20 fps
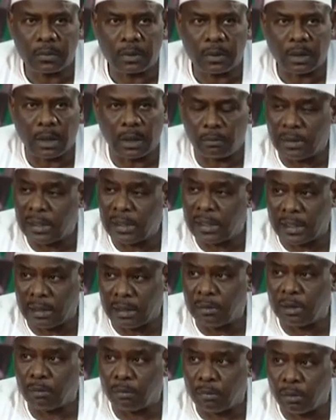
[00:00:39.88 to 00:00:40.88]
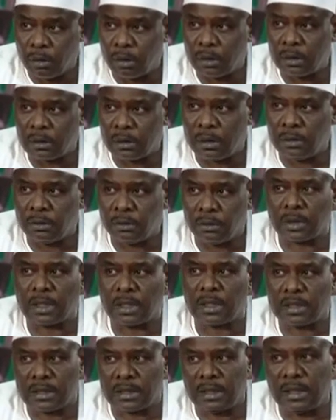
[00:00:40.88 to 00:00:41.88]
And when he came on board, you
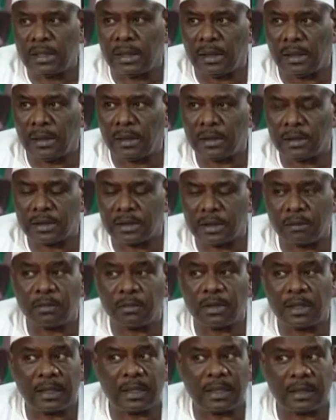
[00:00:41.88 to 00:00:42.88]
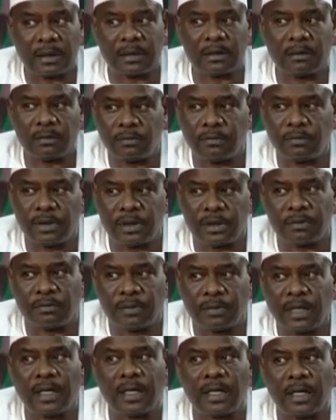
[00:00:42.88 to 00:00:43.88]
can see he's somebody that is
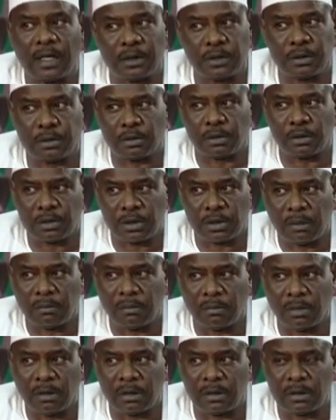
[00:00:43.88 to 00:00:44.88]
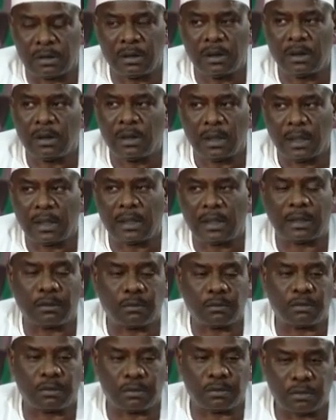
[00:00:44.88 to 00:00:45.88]
very anxious about, and that
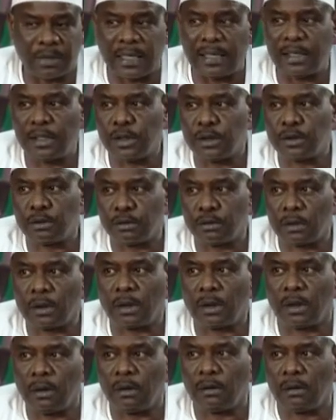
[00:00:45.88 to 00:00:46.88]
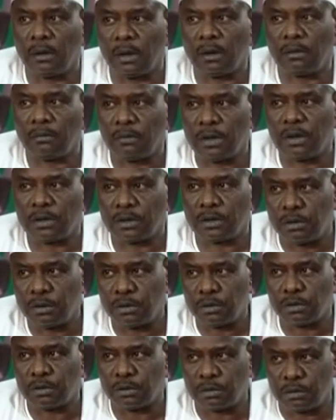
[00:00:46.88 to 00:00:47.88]
was why he took he, he is
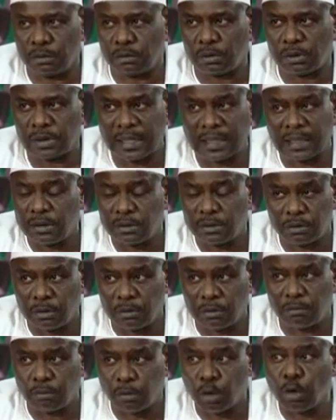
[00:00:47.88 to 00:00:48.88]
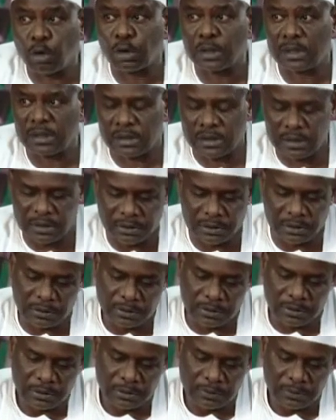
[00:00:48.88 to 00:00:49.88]
used to taking some bold
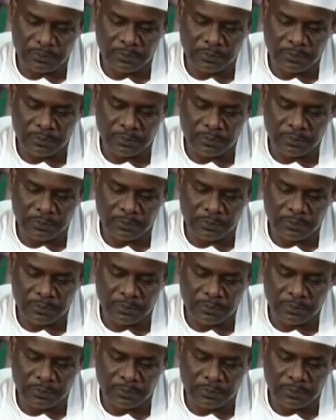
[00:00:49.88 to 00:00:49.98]
decisions.